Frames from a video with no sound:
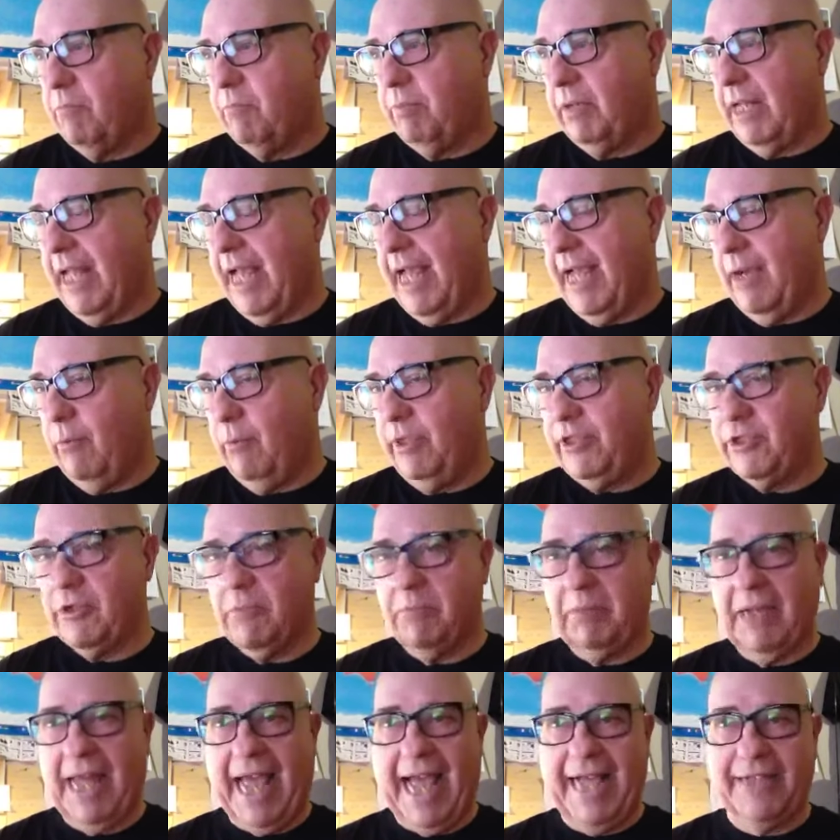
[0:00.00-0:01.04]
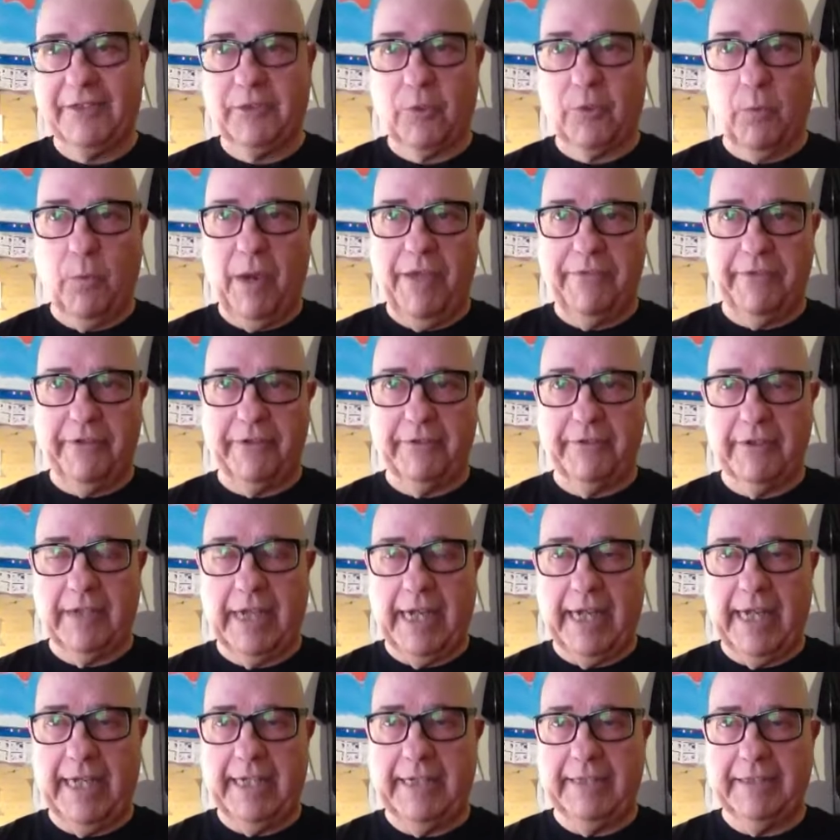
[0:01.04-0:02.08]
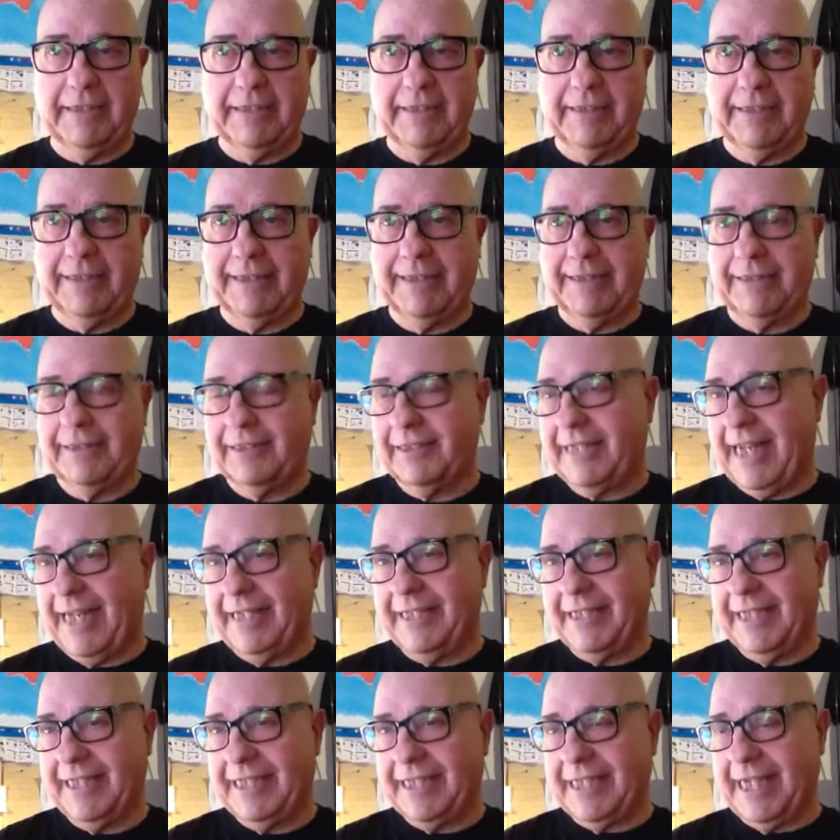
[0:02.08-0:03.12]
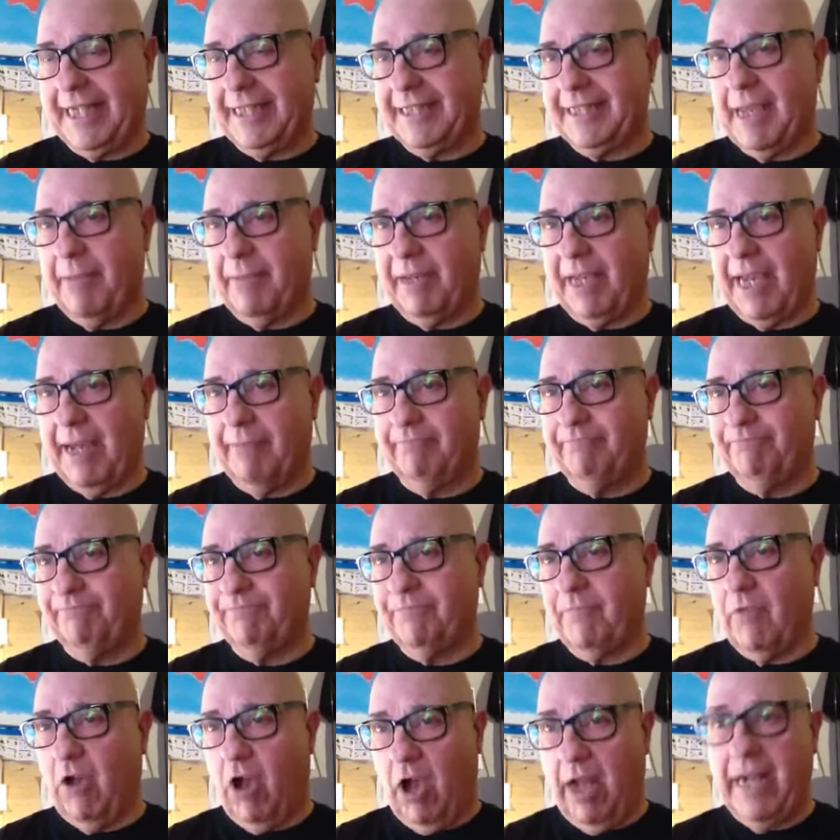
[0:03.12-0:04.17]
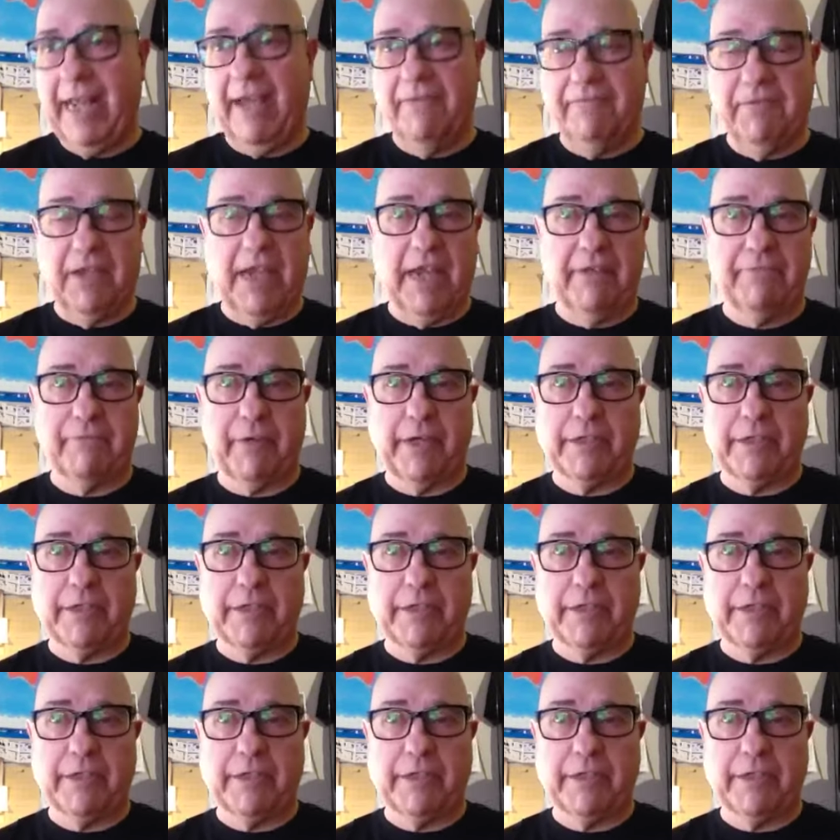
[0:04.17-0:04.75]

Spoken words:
winter blast weather statistics coming up on FVN,